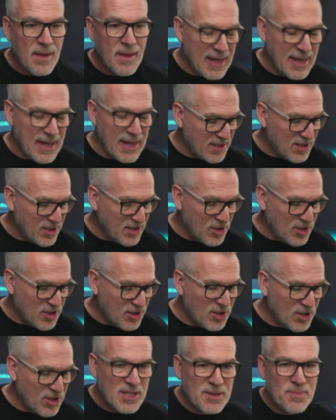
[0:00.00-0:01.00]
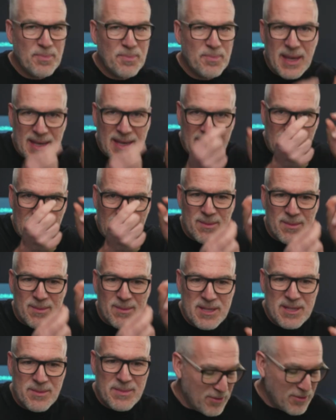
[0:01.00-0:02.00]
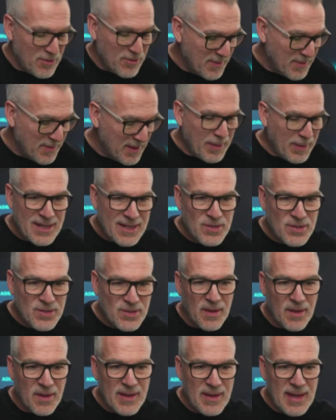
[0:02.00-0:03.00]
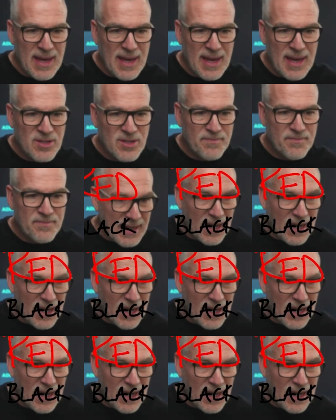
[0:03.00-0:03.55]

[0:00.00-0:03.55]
it's just picking up some little pixels on the edge.